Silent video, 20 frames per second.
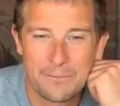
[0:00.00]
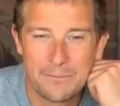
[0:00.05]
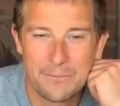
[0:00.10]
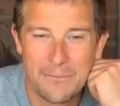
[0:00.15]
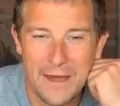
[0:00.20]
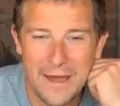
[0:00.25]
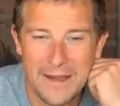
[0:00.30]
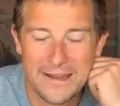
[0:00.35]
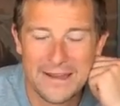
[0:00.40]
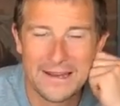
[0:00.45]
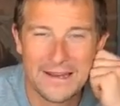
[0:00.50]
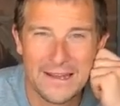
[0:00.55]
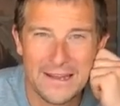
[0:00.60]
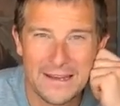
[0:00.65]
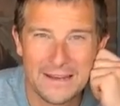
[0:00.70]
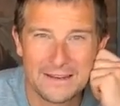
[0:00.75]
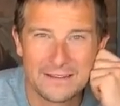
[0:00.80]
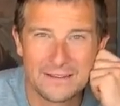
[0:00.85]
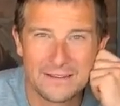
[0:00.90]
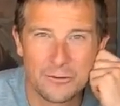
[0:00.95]
many
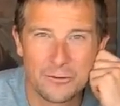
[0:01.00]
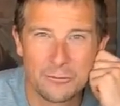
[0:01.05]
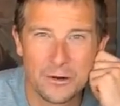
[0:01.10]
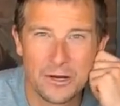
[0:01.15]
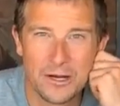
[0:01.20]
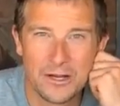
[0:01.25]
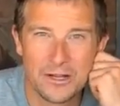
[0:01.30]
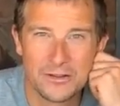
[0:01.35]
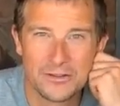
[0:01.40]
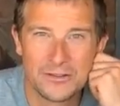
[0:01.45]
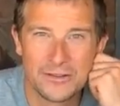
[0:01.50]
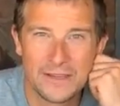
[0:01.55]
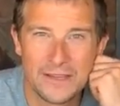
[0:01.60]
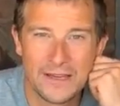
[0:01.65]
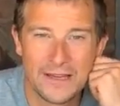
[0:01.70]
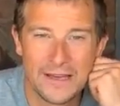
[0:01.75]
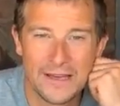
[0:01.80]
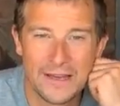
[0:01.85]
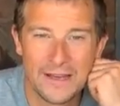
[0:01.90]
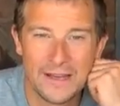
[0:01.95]
leaders in the world can